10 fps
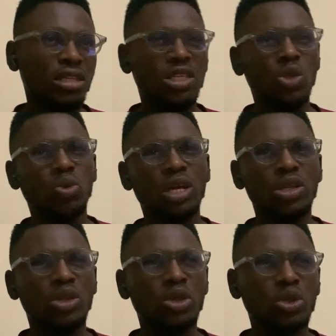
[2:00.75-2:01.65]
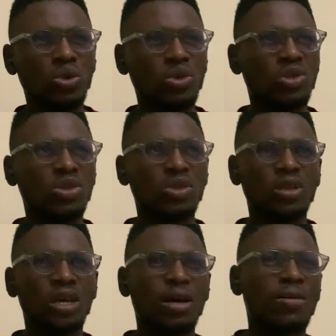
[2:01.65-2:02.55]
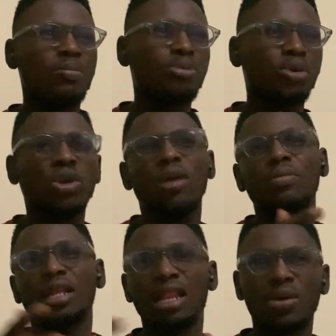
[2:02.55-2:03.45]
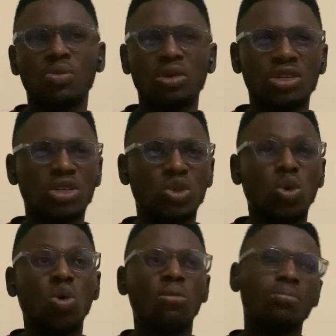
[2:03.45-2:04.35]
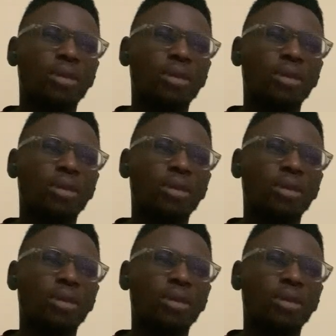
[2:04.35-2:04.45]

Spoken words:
This is when you use programming languages or